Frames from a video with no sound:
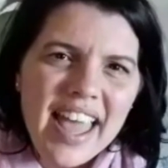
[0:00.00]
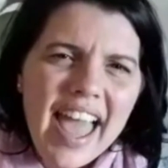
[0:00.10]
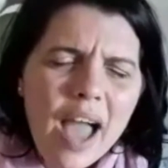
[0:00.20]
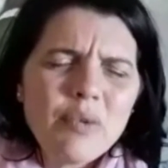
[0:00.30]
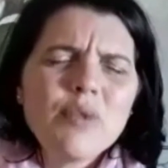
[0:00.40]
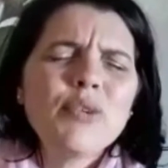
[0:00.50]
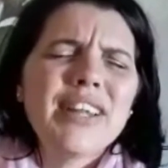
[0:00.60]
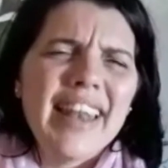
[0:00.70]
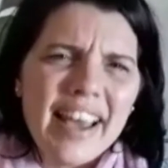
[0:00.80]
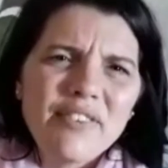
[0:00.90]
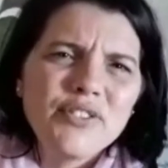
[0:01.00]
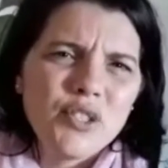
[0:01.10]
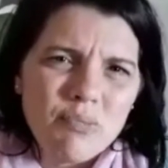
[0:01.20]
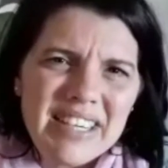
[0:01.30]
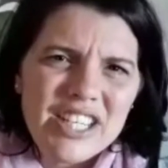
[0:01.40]
and we would love to
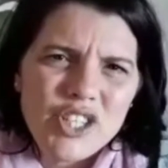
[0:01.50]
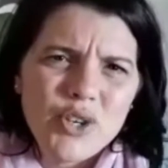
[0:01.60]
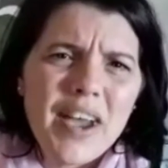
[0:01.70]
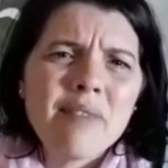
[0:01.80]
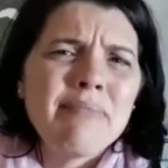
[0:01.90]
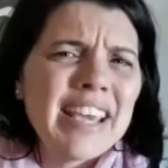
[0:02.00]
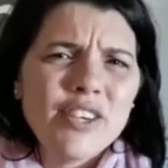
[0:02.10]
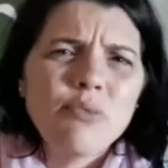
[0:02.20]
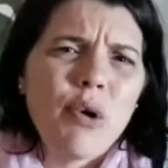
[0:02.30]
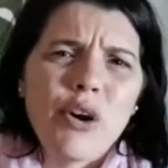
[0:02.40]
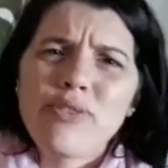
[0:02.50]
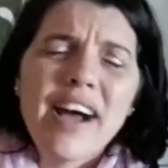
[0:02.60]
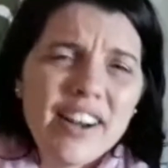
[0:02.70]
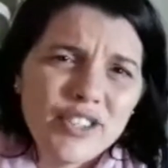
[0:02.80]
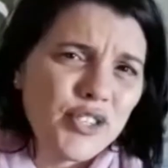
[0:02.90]
meet you and make you part of
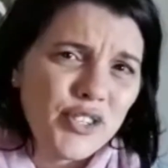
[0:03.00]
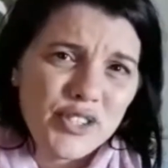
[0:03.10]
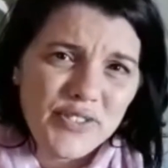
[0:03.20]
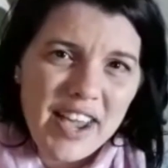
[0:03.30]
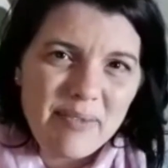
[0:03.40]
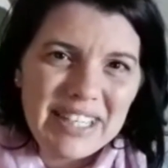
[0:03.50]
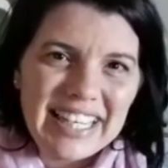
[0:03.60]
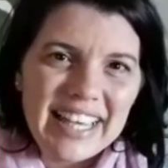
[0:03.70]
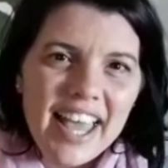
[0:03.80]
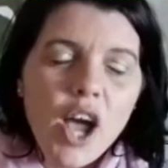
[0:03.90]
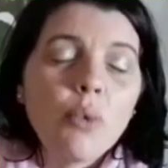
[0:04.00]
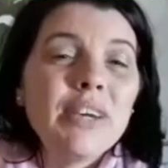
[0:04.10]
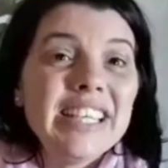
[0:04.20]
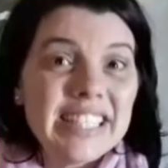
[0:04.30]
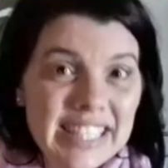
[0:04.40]
our church family.
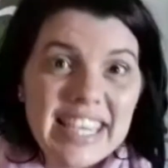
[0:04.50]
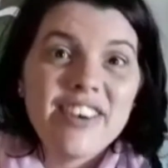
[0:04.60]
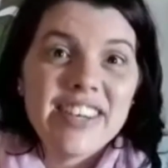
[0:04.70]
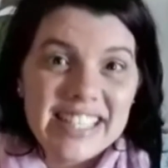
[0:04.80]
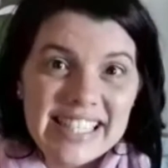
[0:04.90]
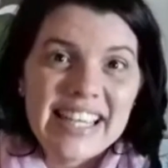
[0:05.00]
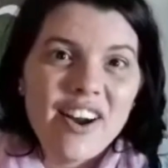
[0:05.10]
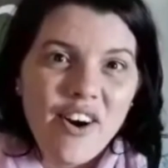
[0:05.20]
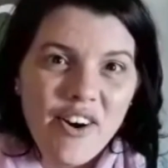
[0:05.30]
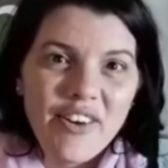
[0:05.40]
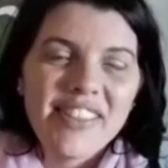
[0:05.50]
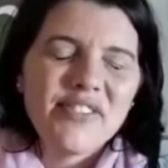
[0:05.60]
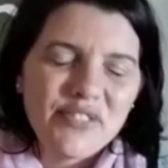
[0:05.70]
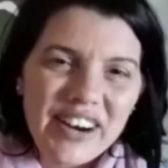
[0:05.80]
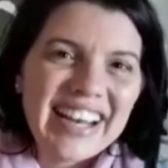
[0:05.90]
We seriously are the
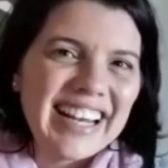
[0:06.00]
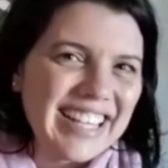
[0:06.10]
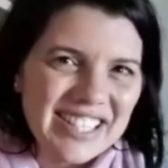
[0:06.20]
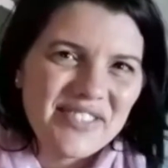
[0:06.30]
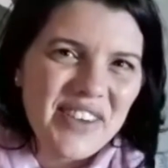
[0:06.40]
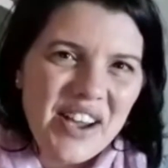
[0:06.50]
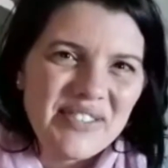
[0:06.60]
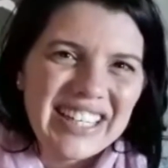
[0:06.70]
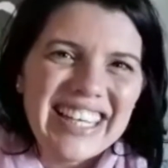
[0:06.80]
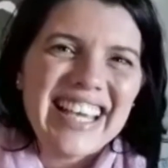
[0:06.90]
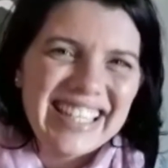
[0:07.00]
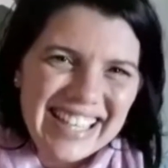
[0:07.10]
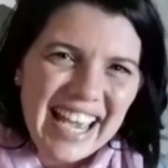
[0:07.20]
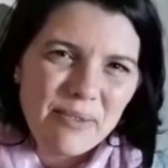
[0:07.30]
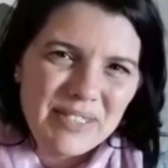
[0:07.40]
friendliest family in
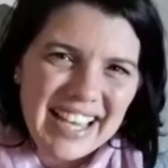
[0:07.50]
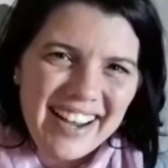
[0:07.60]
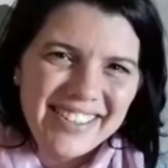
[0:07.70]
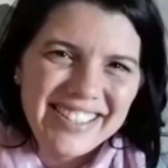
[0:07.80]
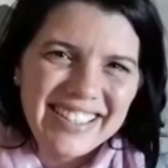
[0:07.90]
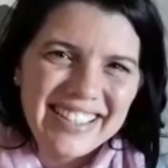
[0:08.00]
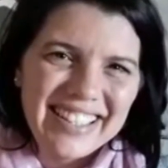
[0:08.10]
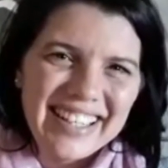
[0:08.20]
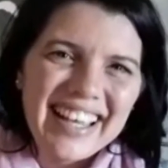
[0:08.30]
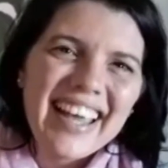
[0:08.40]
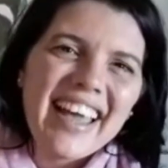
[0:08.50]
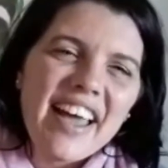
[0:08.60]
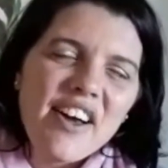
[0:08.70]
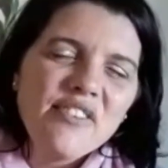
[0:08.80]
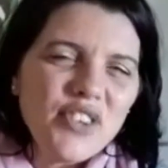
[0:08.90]
Cape Town.
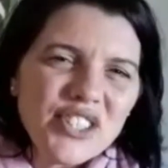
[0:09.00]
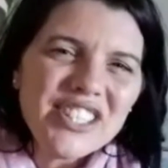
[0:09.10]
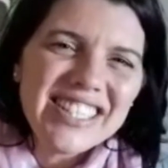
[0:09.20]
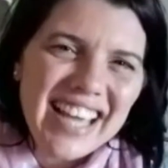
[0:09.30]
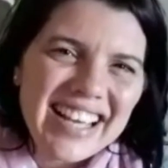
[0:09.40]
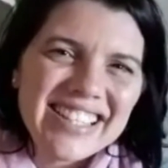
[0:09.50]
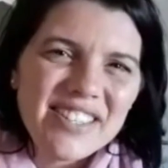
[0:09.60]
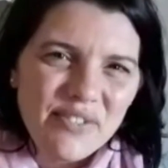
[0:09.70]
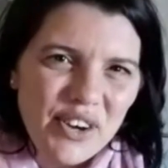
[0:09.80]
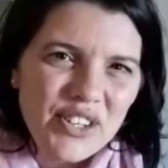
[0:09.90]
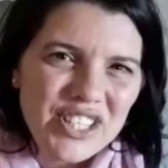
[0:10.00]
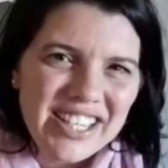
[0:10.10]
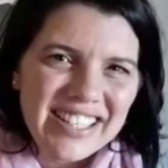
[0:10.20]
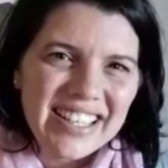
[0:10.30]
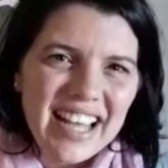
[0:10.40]
For today's
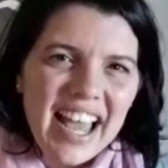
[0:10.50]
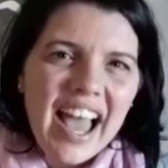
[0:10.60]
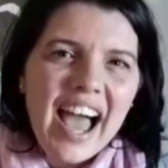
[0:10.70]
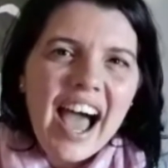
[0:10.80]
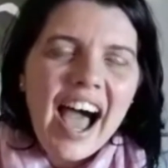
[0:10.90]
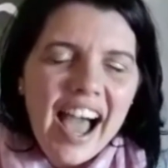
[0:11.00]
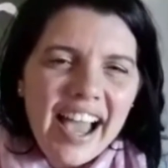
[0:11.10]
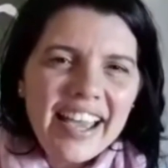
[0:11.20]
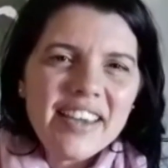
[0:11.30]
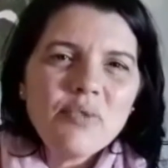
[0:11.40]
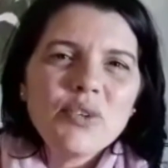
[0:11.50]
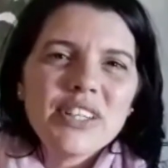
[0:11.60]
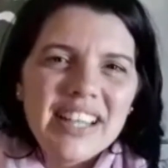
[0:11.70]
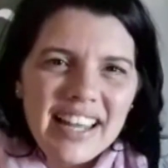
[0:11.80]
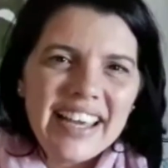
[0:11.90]
devotion, I
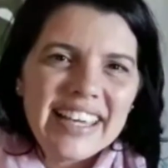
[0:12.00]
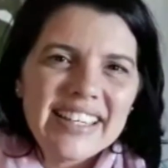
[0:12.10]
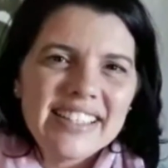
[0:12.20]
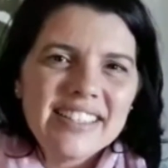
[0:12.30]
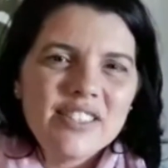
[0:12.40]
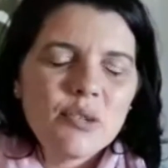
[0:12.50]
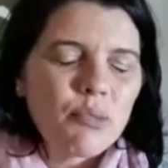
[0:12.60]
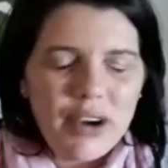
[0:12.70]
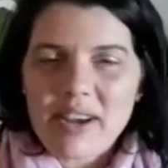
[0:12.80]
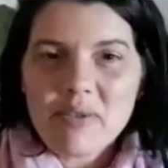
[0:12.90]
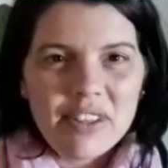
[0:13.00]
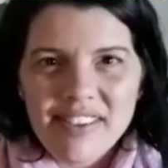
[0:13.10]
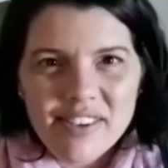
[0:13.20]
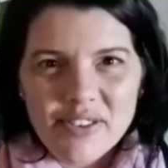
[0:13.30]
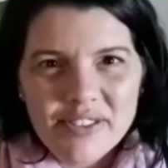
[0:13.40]
would like to pray with
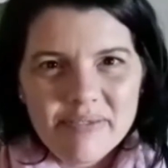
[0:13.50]
you.